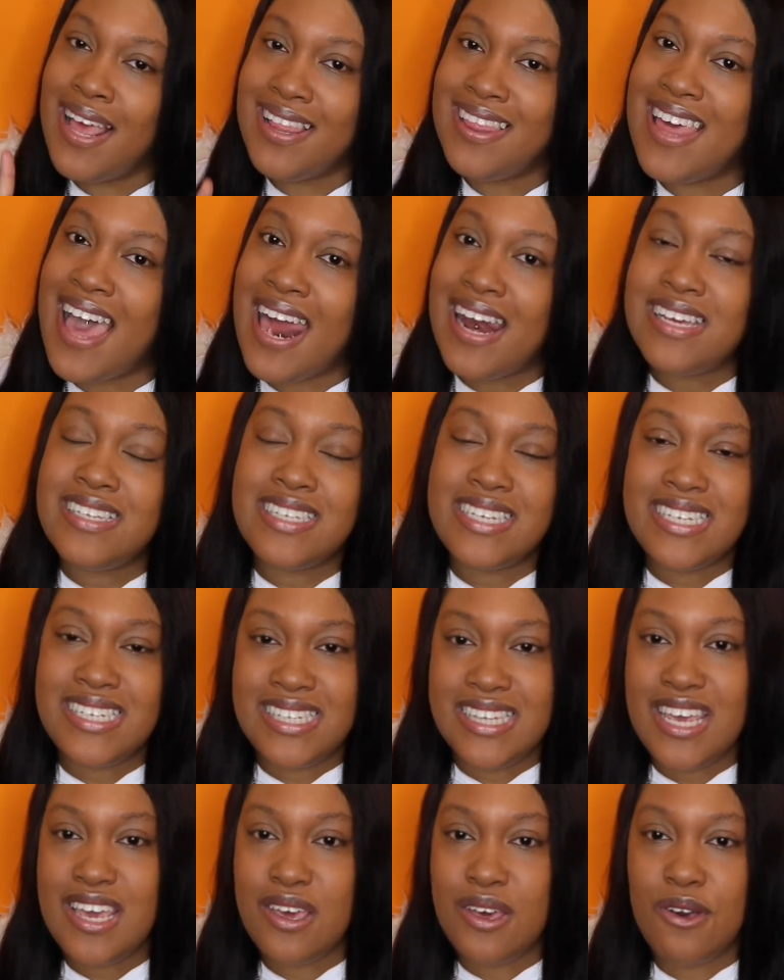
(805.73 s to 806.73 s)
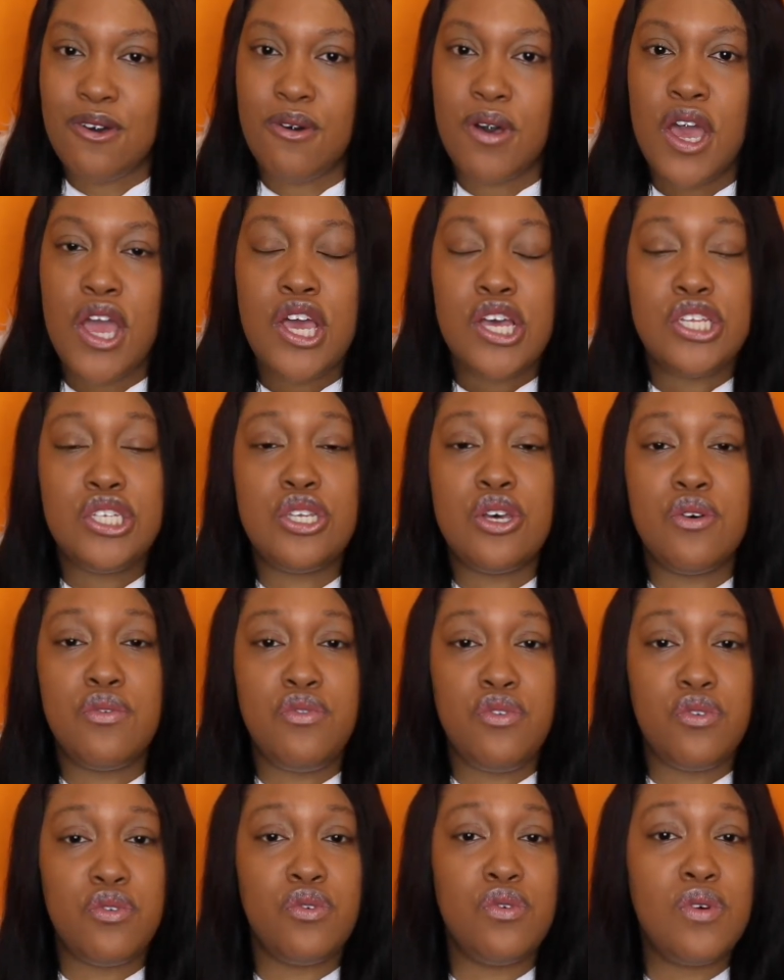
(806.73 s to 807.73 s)
That is a steal. So
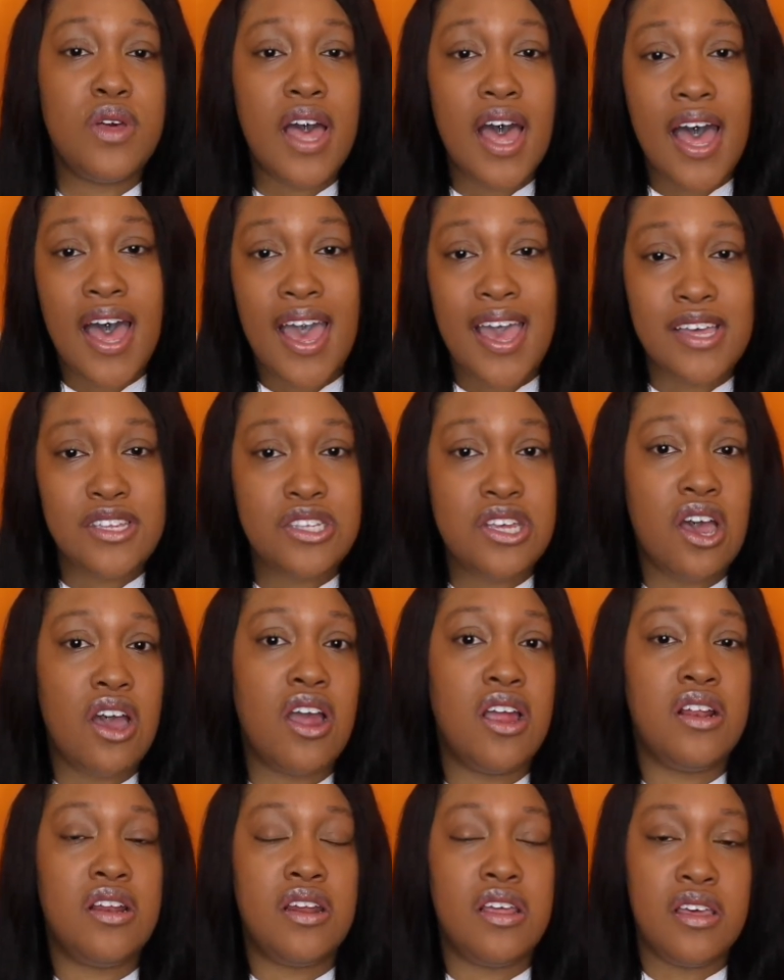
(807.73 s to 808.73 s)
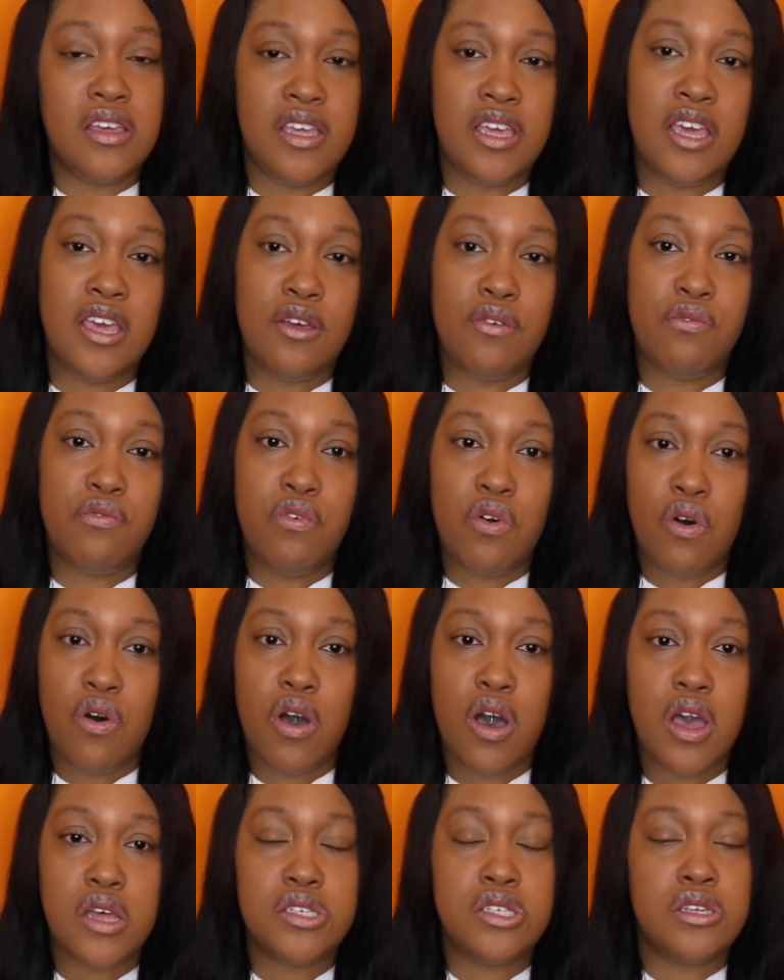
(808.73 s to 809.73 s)
if you guys are looking
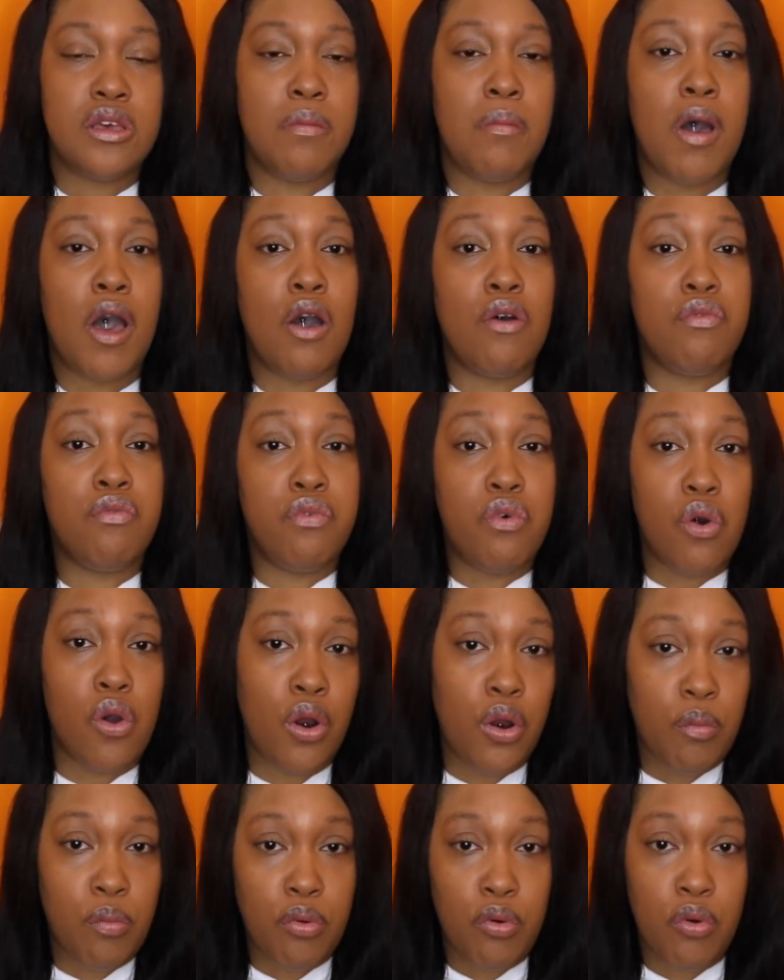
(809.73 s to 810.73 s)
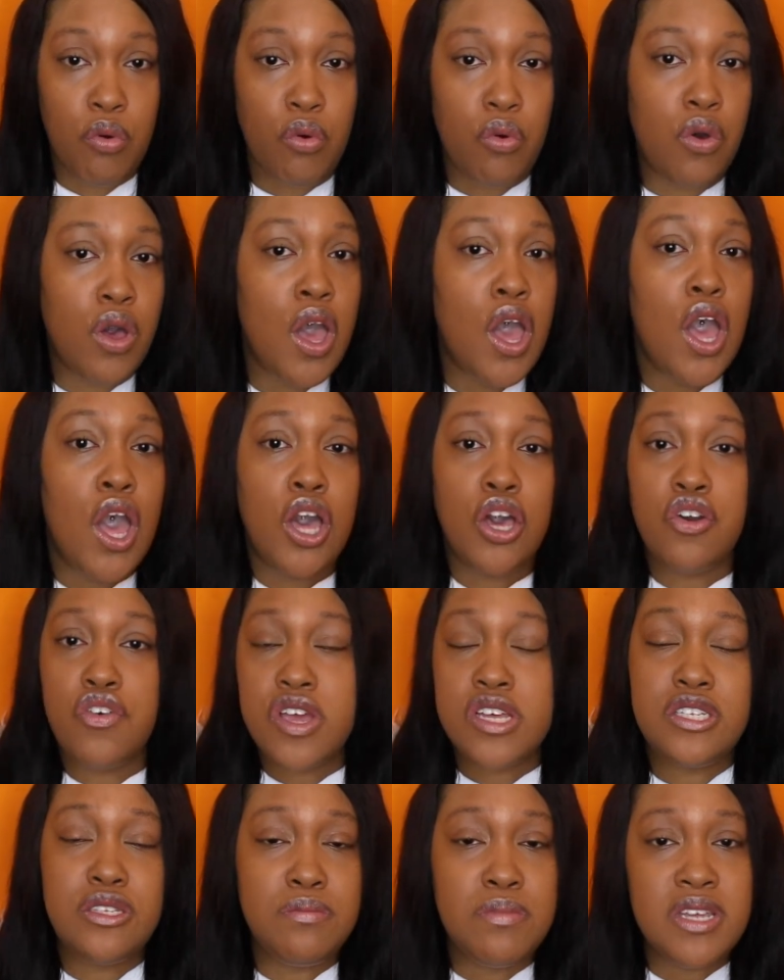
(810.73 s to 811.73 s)
for some affordable
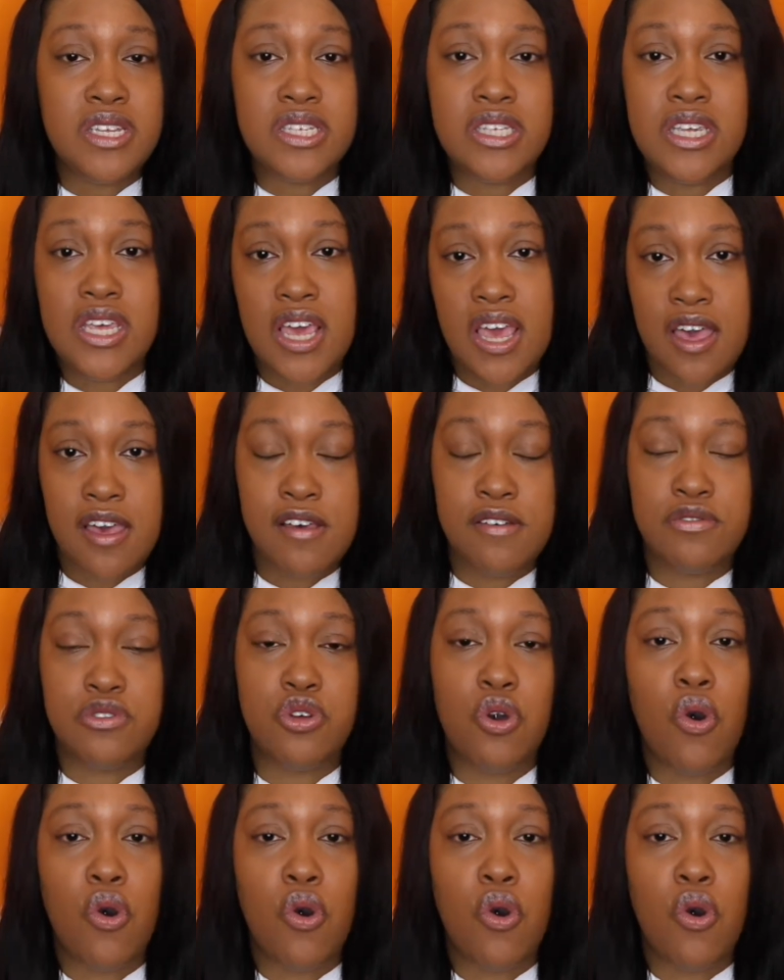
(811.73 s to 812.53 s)
Christmas gifts,